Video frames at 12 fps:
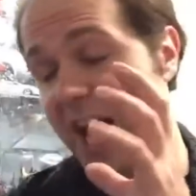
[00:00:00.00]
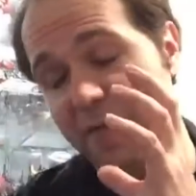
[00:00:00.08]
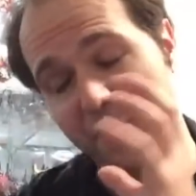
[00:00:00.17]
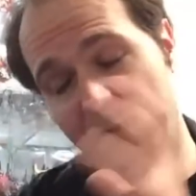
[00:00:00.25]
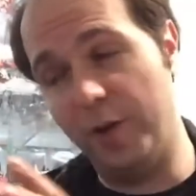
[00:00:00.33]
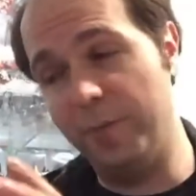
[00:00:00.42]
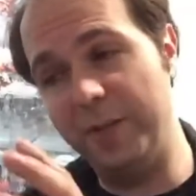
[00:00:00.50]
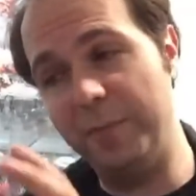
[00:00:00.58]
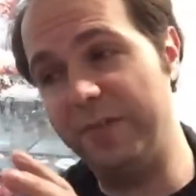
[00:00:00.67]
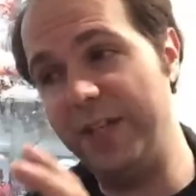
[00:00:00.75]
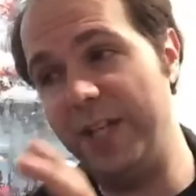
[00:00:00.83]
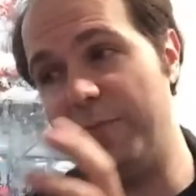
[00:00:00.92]
I
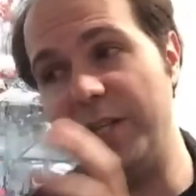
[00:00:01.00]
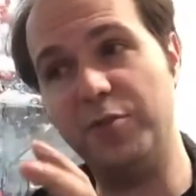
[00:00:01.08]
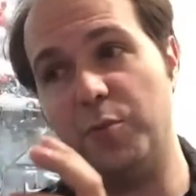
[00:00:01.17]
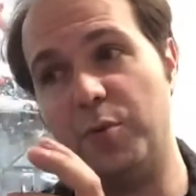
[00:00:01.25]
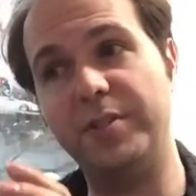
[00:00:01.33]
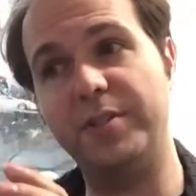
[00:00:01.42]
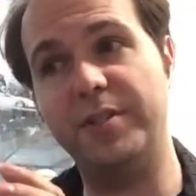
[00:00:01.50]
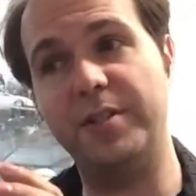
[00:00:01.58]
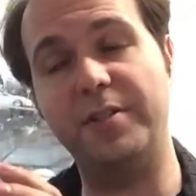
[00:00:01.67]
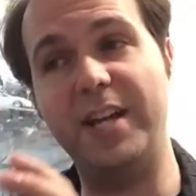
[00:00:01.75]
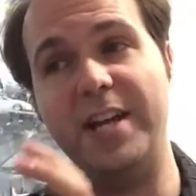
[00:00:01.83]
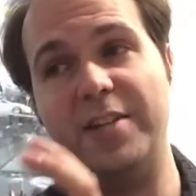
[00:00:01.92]
firmly believe Beast Wars'
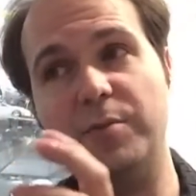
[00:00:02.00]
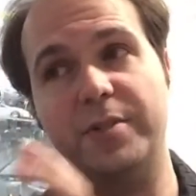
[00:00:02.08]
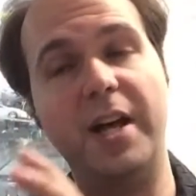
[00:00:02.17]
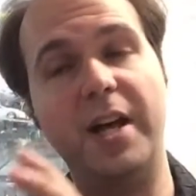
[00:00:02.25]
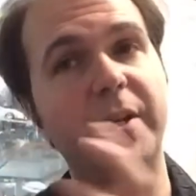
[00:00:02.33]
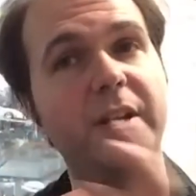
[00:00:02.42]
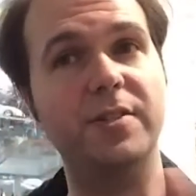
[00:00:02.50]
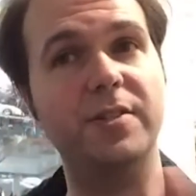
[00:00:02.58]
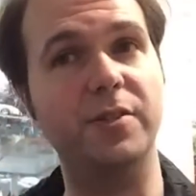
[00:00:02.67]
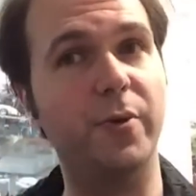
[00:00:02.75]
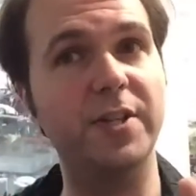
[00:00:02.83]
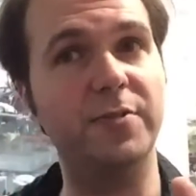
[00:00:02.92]
success was not because
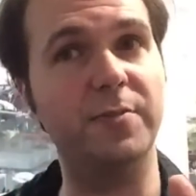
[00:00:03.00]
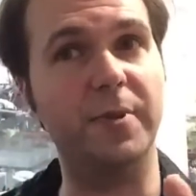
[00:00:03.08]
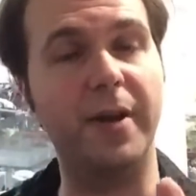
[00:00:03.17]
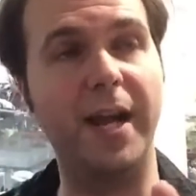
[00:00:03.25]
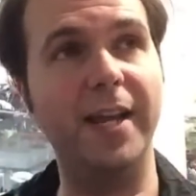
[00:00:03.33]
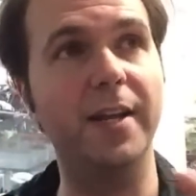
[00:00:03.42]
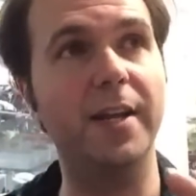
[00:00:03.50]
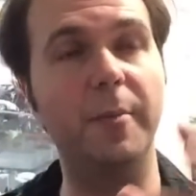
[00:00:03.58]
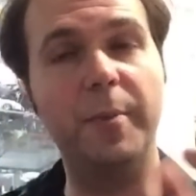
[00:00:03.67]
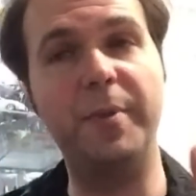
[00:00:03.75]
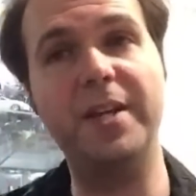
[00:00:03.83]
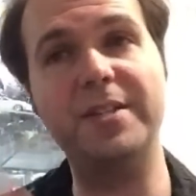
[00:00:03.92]
the toys were great,
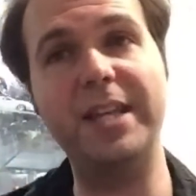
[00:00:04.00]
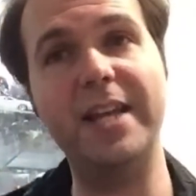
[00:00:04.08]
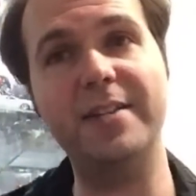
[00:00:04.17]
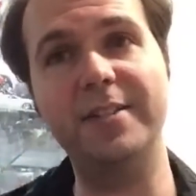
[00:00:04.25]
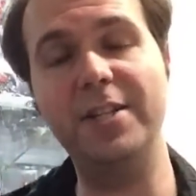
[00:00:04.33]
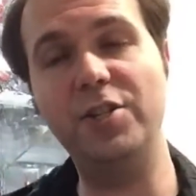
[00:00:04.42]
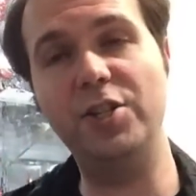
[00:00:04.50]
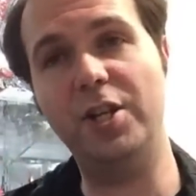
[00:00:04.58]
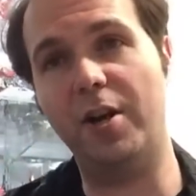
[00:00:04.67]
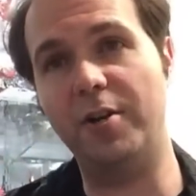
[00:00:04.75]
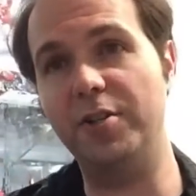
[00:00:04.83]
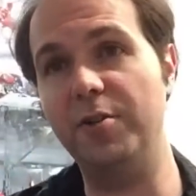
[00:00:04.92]
but because they had a
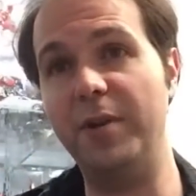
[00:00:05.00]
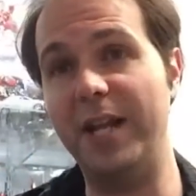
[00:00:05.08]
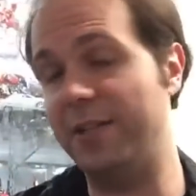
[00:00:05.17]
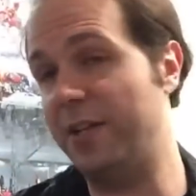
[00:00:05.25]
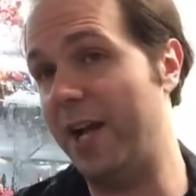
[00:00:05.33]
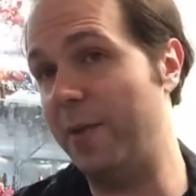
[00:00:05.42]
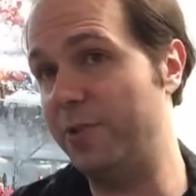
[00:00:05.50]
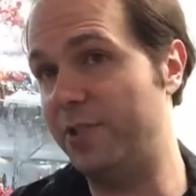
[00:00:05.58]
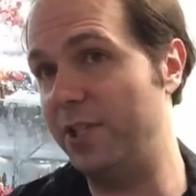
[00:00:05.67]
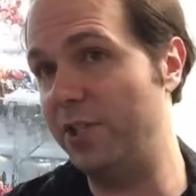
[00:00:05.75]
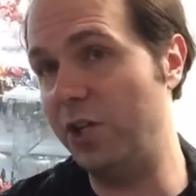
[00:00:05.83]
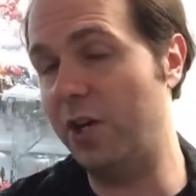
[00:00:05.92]
CG cartoon at a time
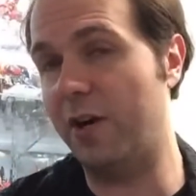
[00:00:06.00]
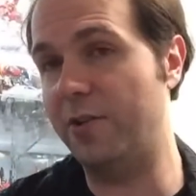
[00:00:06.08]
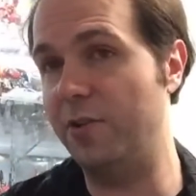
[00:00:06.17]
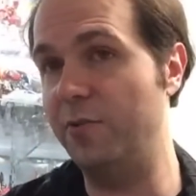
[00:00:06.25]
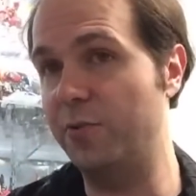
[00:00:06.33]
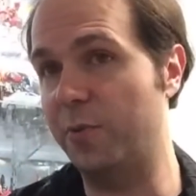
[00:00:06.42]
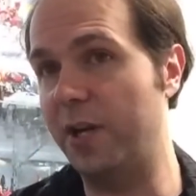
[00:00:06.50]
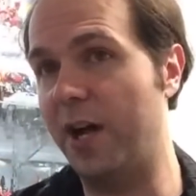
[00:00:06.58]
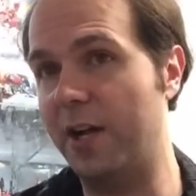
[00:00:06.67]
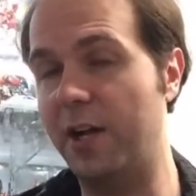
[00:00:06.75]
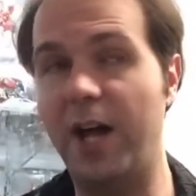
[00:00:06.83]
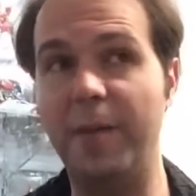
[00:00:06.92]
when CG cartoons
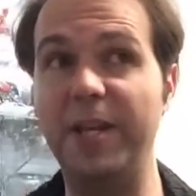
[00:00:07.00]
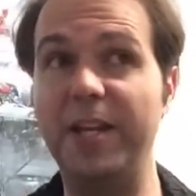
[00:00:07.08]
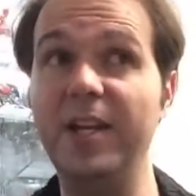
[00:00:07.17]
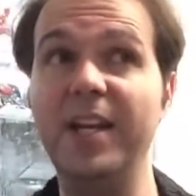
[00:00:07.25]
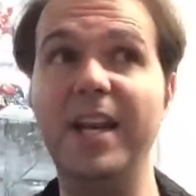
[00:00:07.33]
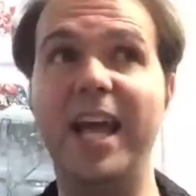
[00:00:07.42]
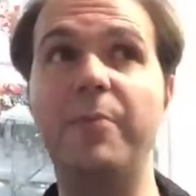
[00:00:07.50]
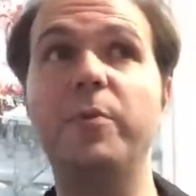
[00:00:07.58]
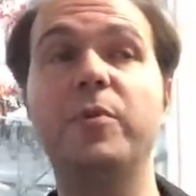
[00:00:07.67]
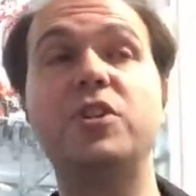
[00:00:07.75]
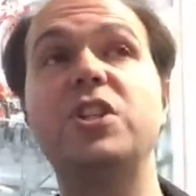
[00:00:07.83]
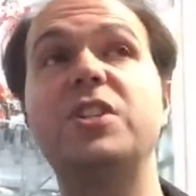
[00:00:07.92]
were not common, and
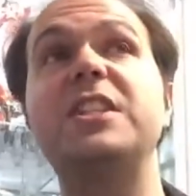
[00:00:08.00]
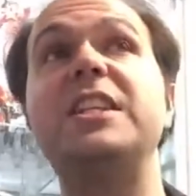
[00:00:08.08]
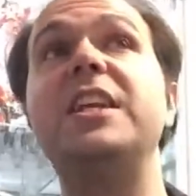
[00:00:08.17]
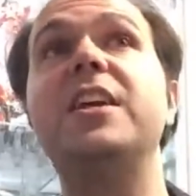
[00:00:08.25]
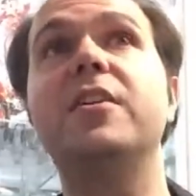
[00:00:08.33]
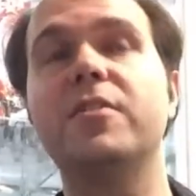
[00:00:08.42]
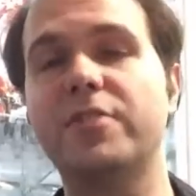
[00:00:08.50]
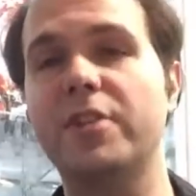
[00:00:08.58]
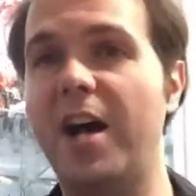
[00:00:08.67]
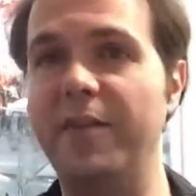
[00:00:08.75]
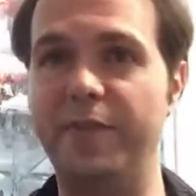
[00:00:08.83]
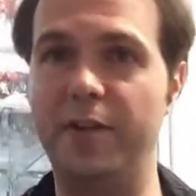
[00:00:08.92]
we were just
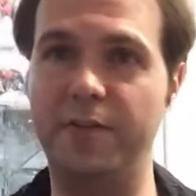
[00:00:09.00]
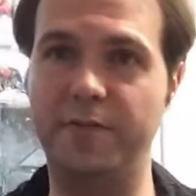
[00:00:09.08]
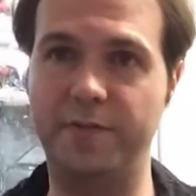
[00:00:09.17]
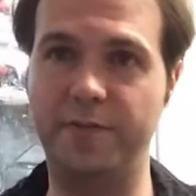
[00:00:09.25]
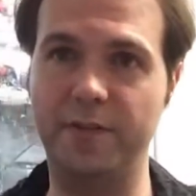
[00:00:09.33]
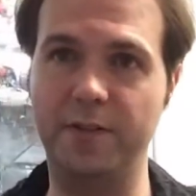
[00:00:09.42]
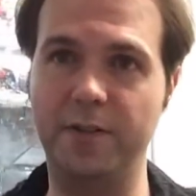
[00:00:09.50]
years off of